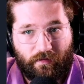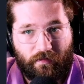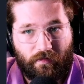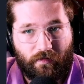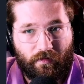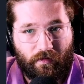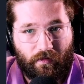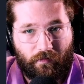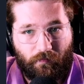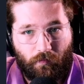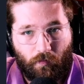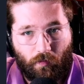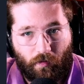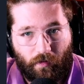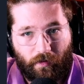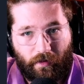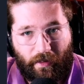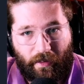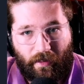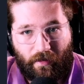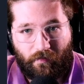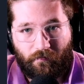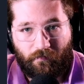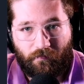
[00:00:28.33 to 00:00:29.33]
it if you already
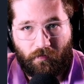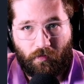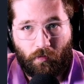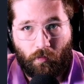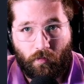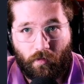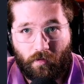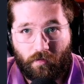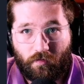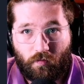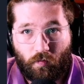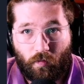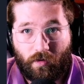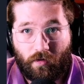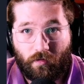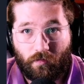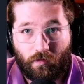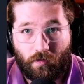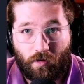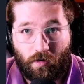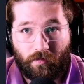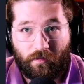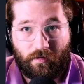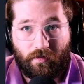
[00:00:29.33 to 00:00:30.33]
have your Twitter
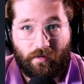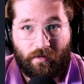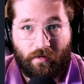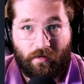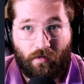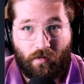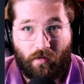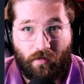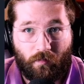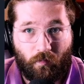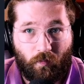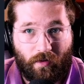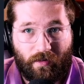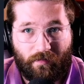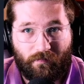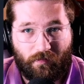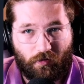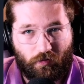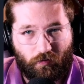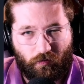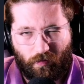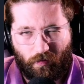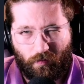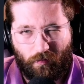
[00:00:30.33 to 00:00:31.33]
logged in on whatever
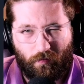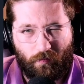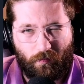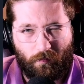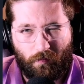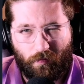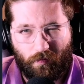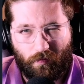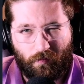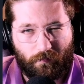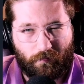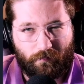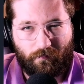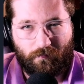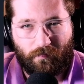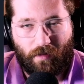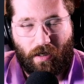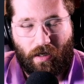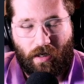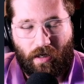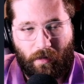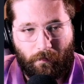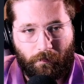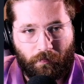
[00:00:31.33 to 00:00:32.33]
Chrome or
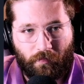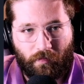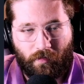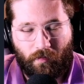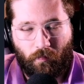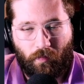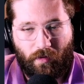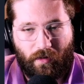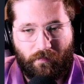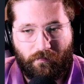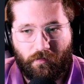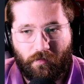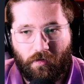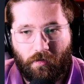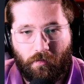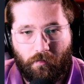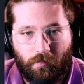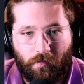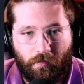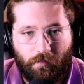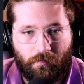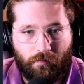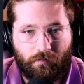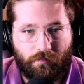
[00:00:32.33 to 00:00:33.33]
Opera, whatever you
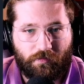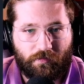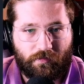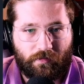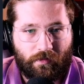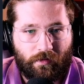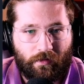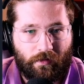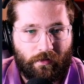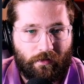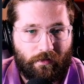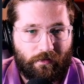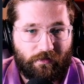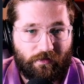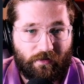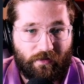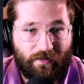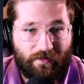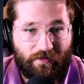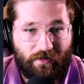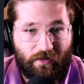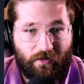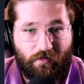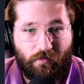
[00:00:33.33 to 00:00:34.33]
use. It's going
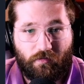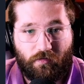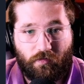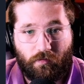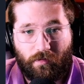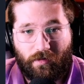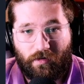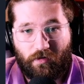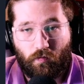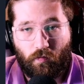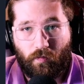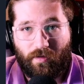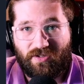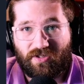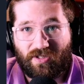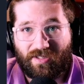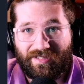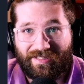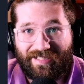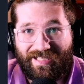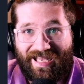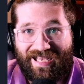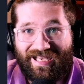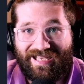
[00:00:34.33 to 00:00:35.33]
to take you to the Twitch
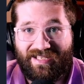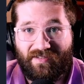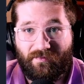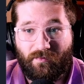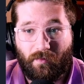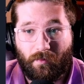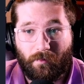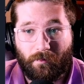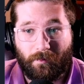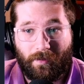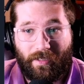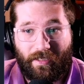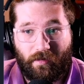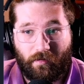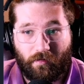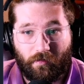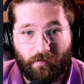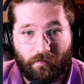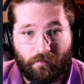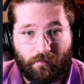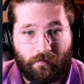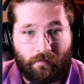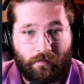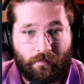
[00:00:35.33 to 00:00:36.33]
live
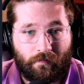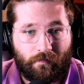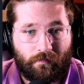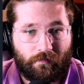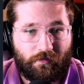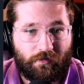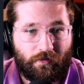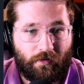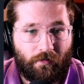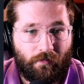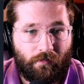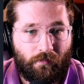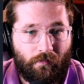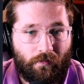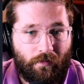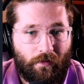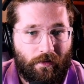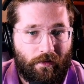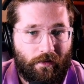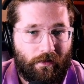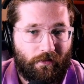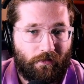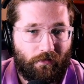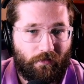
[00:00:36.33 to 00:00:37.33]
banner. So
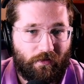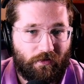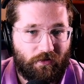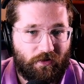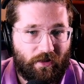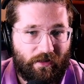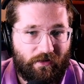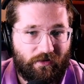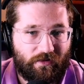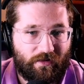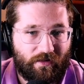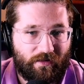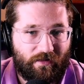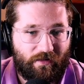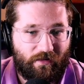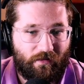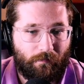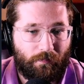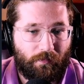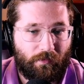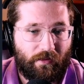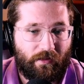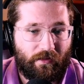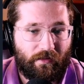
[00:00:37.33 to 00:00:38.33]
you can change the
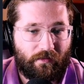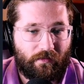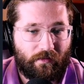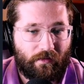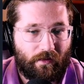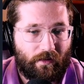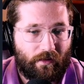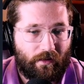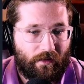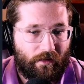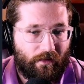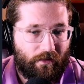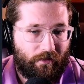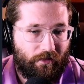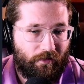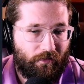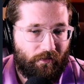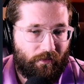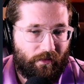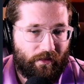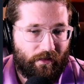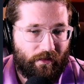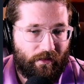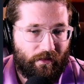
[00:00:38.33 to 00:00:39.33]
template.
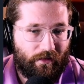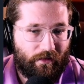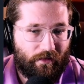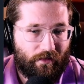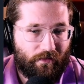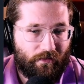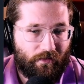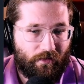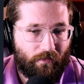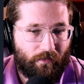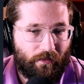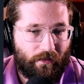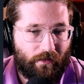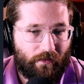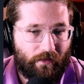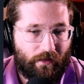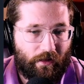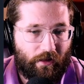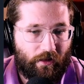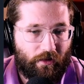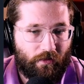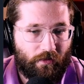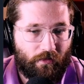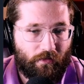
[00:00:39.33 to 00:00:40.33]
You can go down
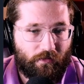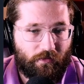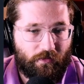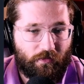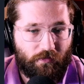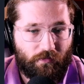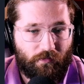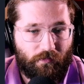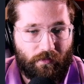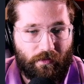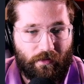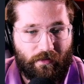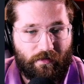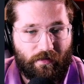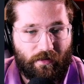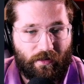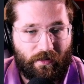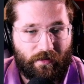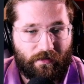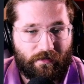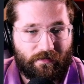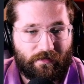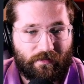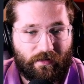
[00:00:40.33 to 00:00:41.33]
here to the
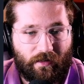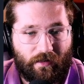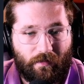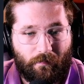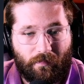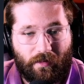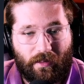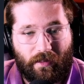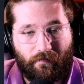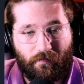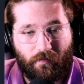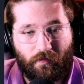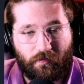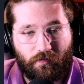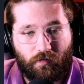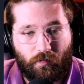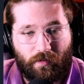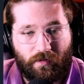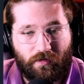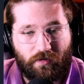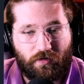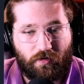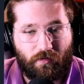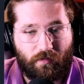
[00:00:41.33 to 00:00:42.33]
text. I'm live on
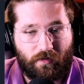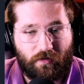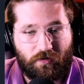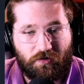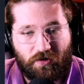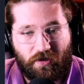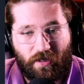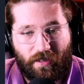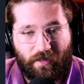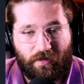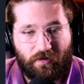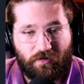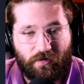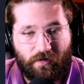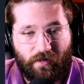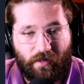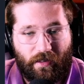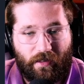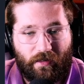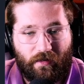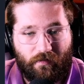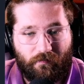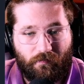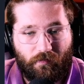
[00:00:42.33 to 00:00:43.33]
Twitch. You can change
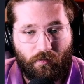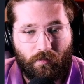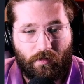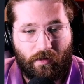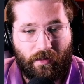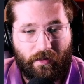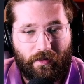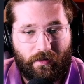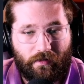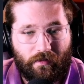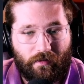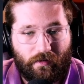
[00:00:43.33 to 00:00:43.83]
that if you would like.